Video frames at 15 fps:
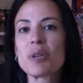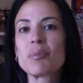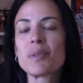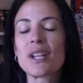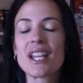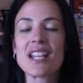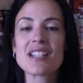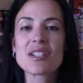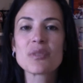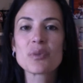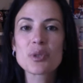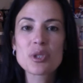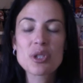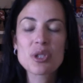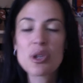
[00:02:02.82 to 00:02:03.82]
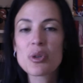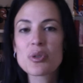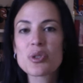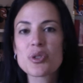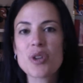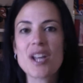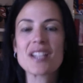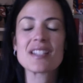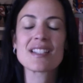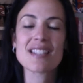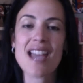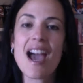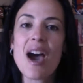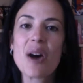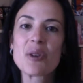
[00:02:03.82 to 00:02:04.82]
plates and we're so stressed
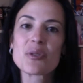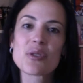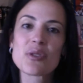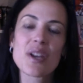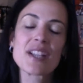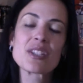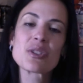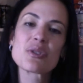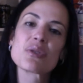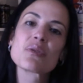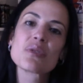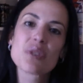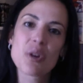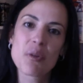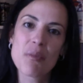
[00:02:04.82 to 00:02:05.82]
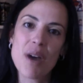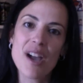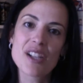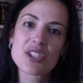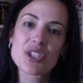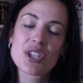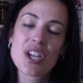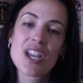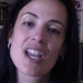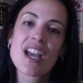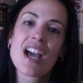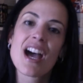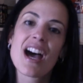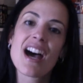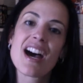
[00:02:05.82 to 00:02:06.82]
out trying to do so much.
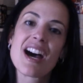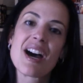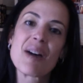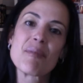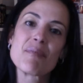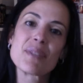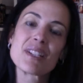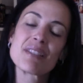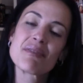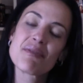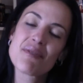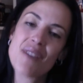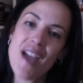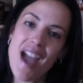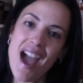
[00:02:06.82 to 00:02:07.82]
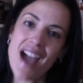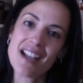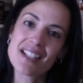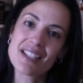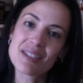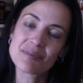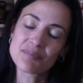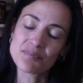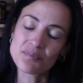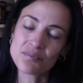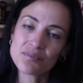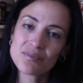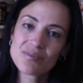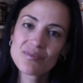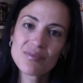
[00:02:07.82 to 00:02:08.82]
But in fact,
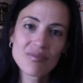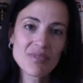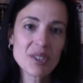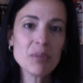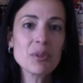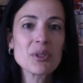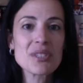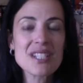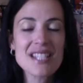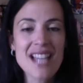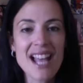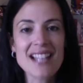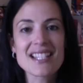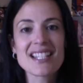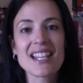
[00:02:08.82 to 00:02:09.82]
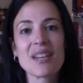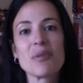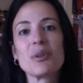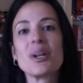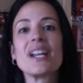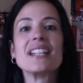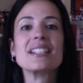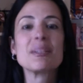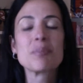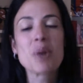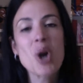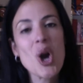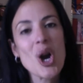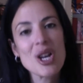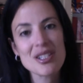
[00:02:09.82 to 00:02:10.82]
multitasking will end up
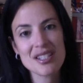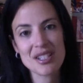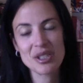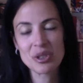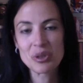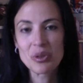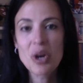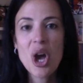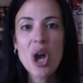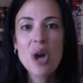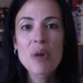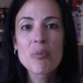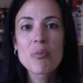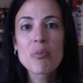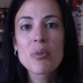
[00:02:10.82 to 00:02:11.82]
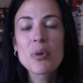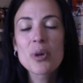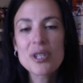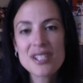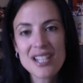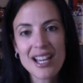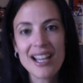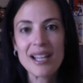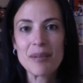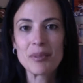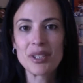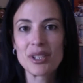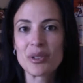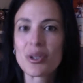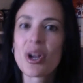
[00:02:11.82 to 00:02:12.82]
causing you more time
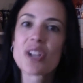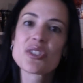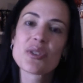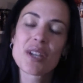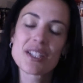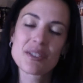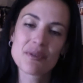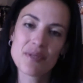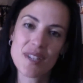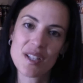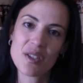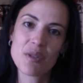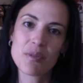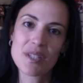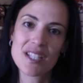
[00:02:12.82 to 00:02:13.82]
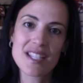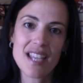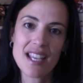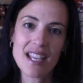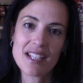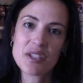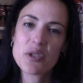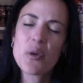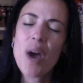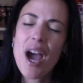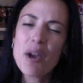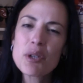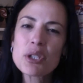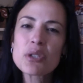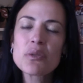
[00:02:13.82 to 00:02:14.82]
later on trying to fix your mistakes. So
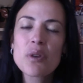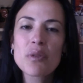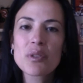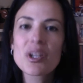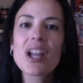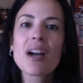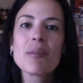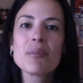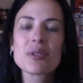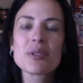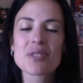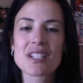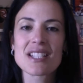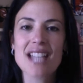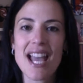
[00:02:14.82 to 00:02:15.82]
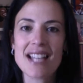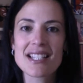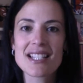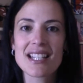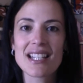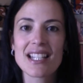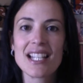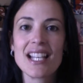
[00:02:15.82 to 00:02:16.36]
how do you overcome multitasking?